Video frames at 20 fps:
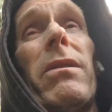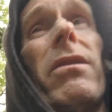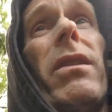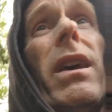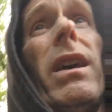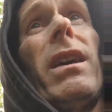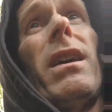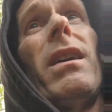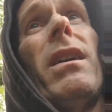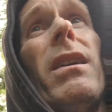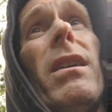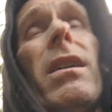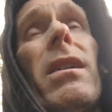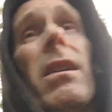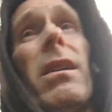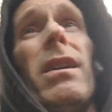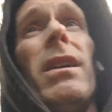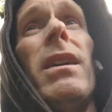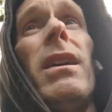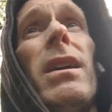thing.
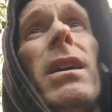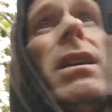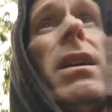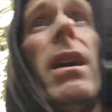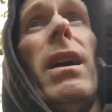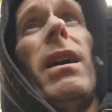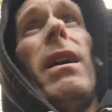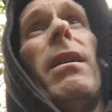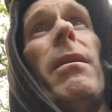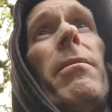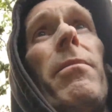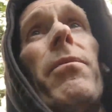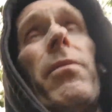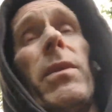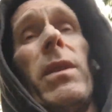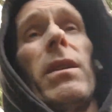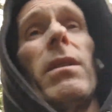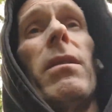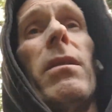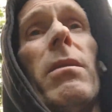
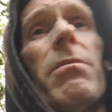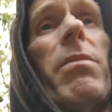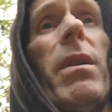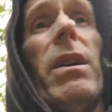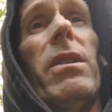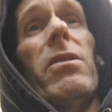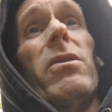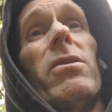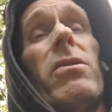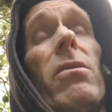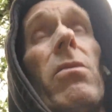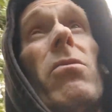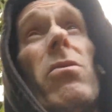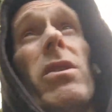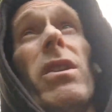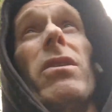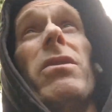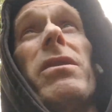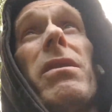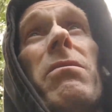But it's
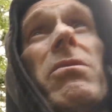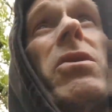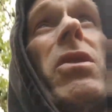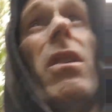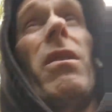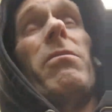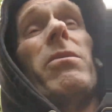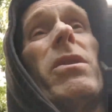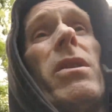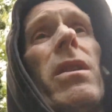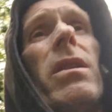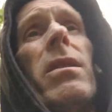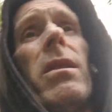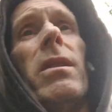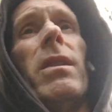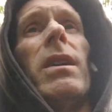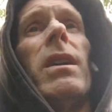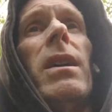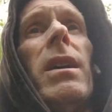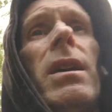also sometimes
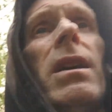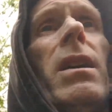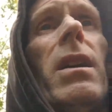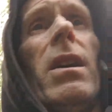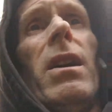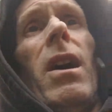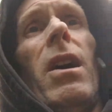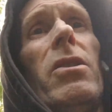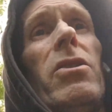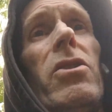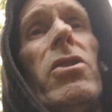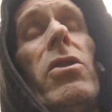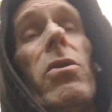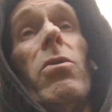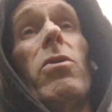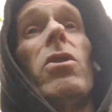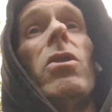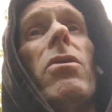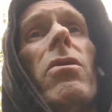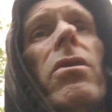I
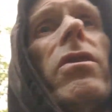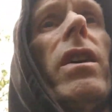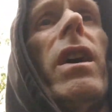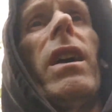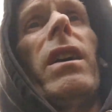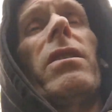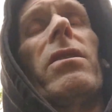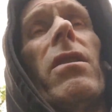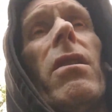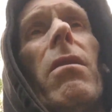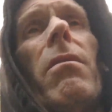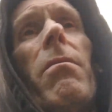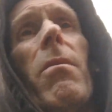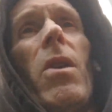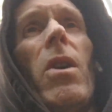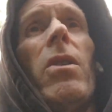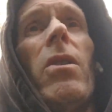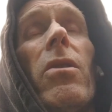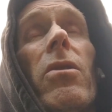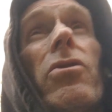still do the things. I
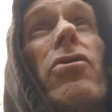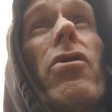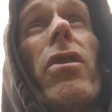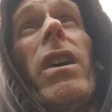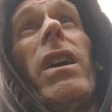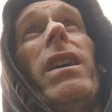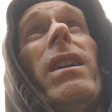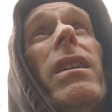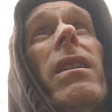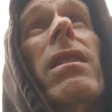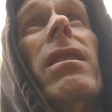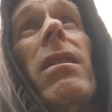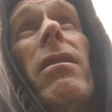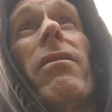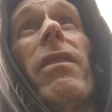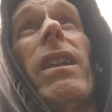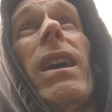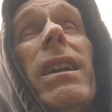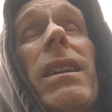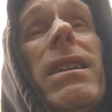might not train
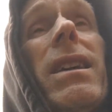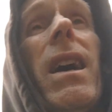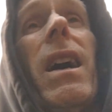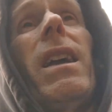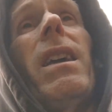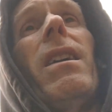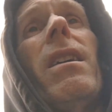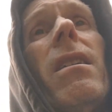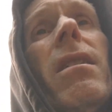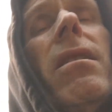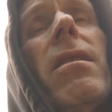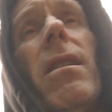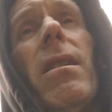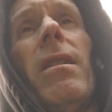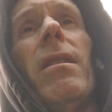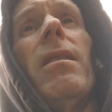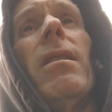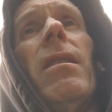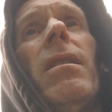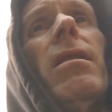for that day,
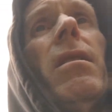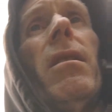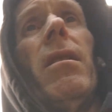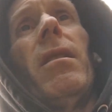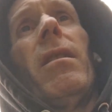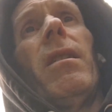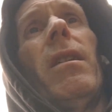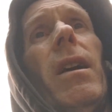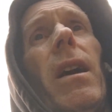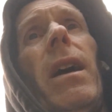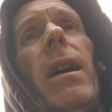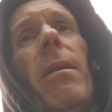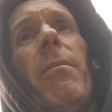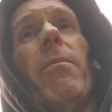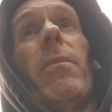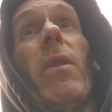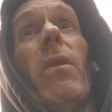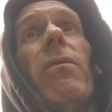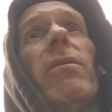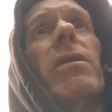
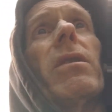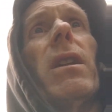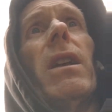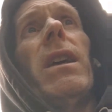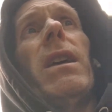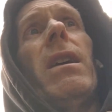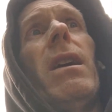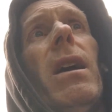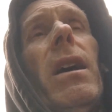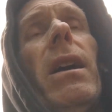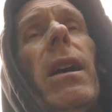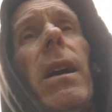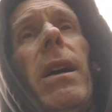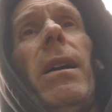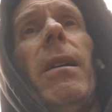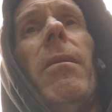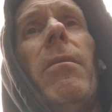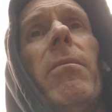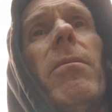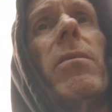obviously,
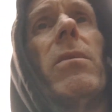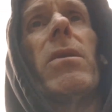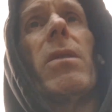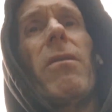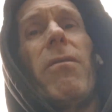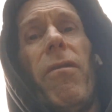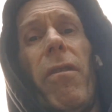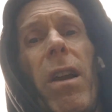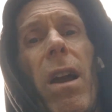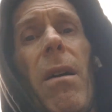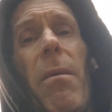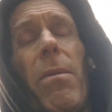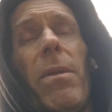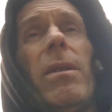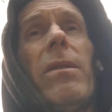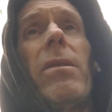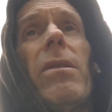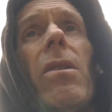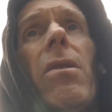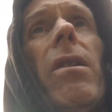to free up
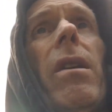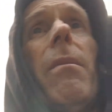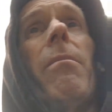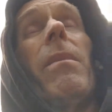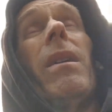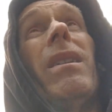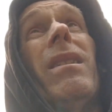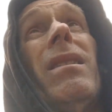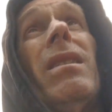time